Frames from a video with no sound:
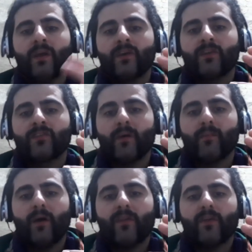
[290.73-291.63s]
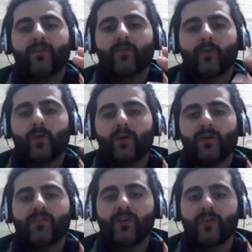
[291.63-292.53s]
some others
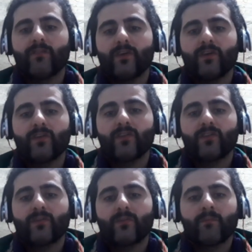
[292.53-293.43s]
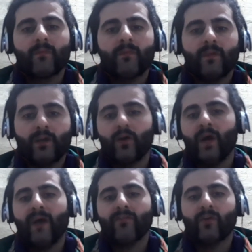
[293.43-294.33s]
for servers, they don't
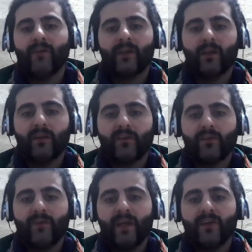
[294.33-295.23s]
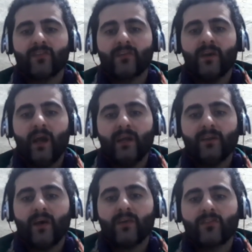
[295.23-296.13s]
have graphical interface,
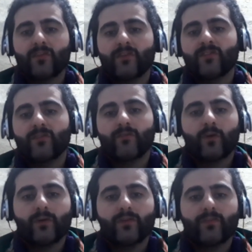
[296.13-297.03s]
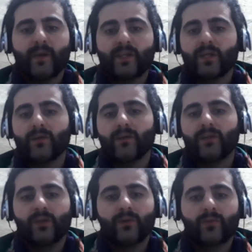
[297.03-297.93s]
and others for special
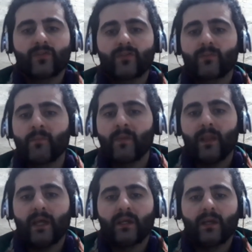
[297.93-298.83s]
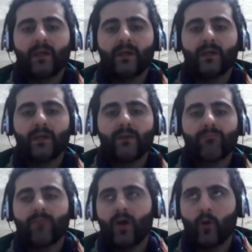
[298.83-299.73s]
use like
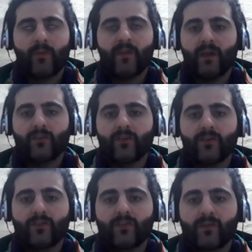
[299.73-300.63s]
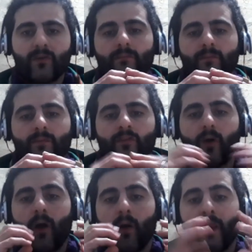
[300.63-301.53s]
home theaters.
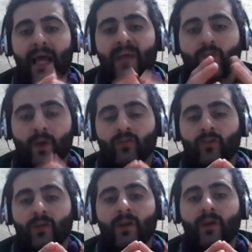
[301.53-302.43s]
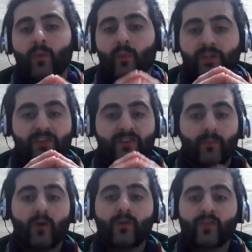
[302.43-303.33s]
So our last question, which is a
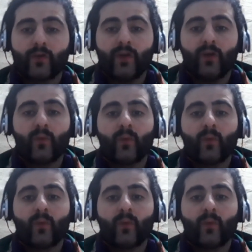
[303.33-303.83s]
bonus for you,